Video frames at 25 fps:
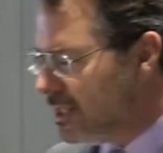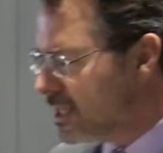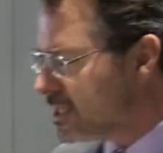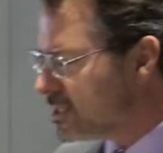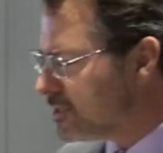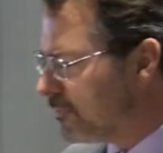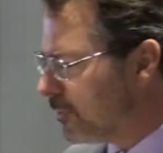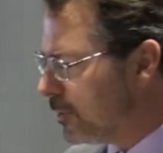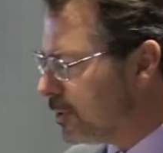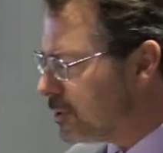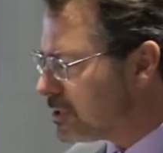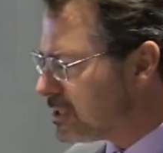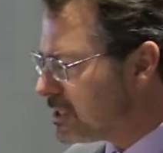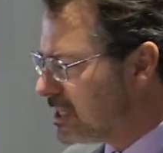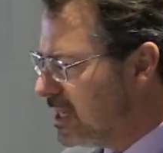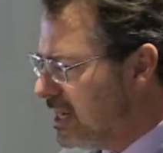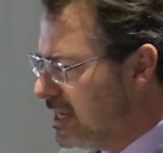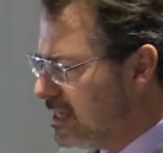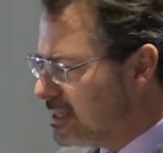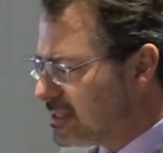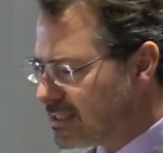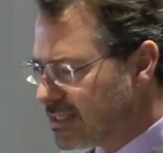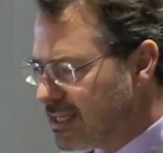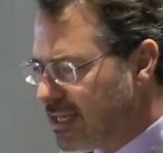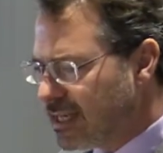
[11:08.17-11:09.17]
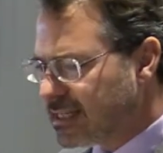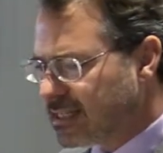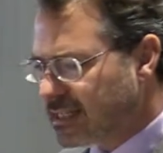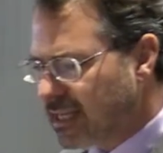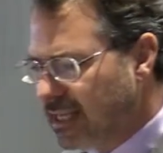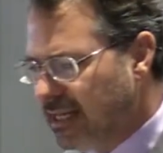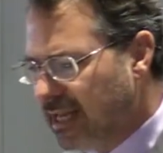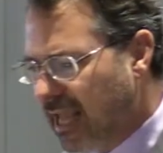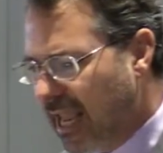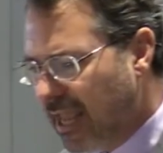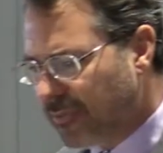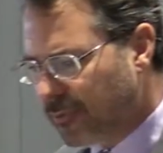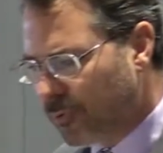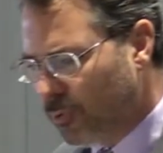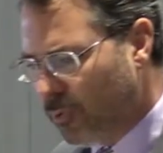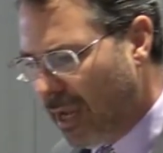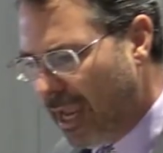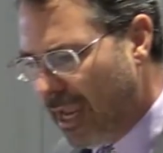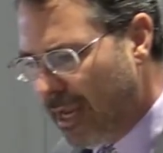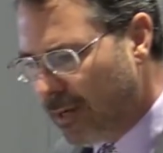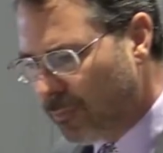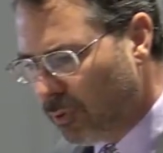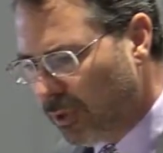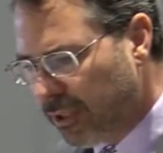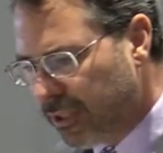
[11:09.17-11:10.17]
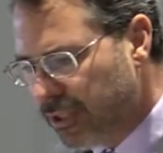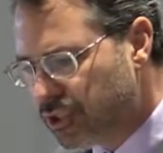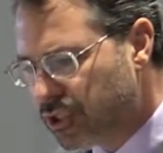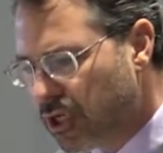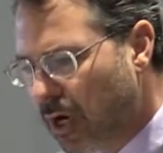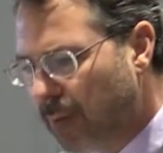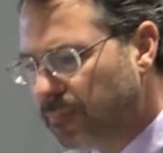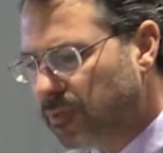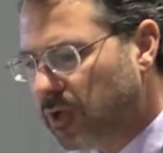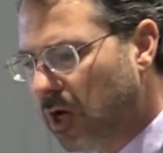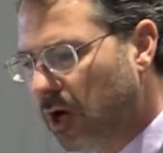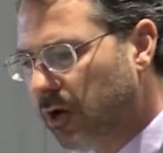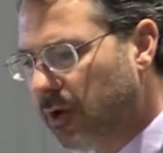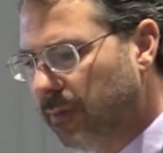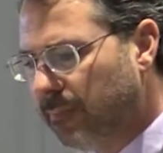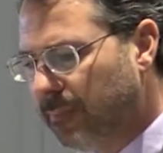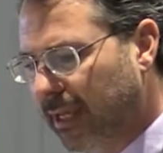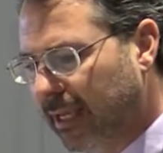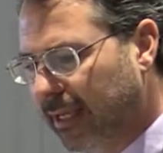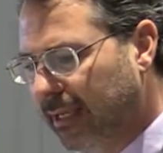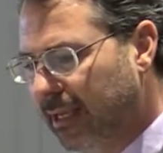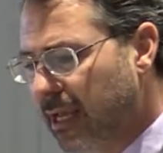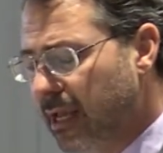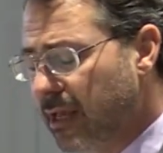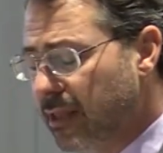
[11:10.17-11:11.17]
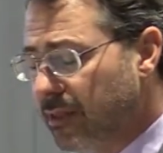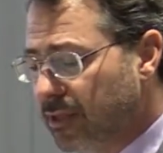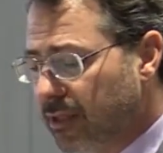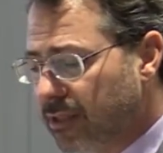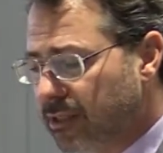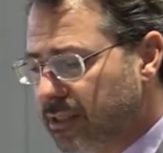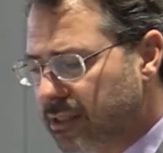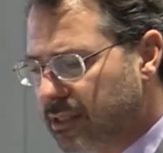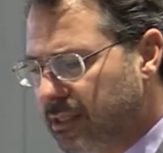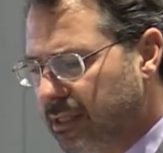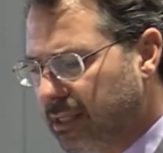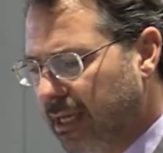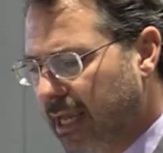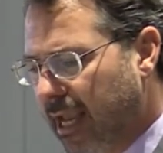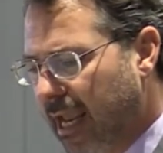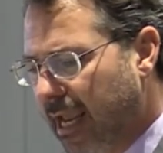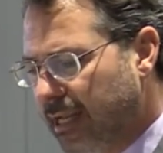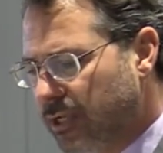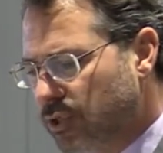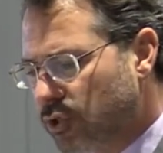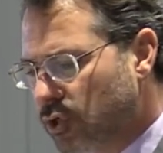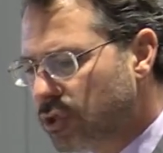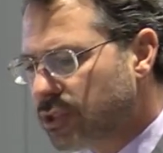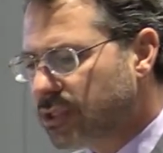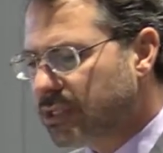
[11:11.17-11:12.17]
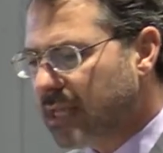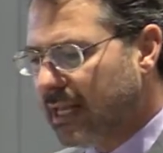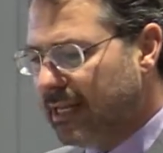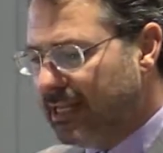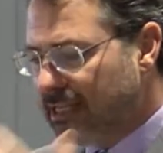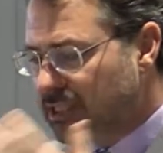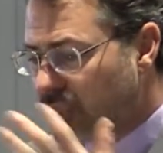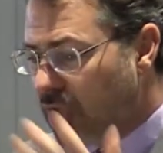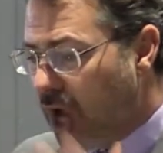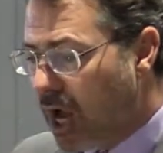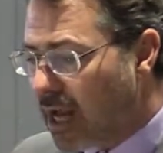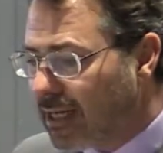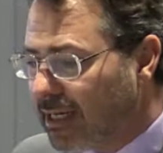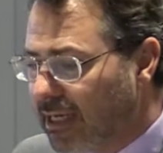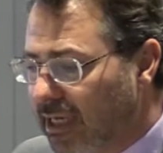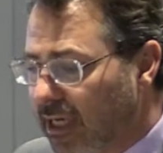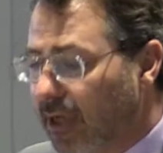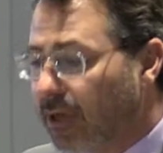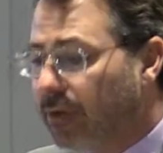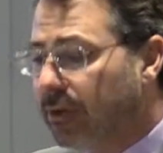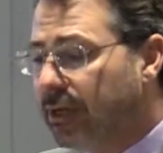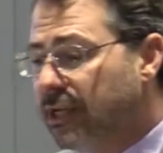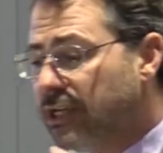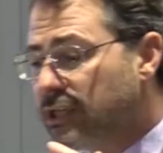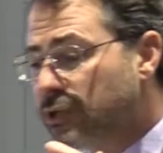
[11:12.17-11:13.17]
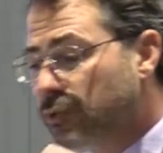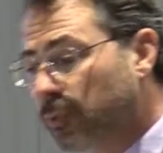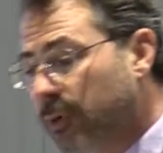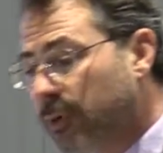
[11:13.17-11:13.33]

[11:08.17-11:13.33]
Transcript: this, verse 6 and through 8 really jumped out at me. The, the angel said, He's not here, he's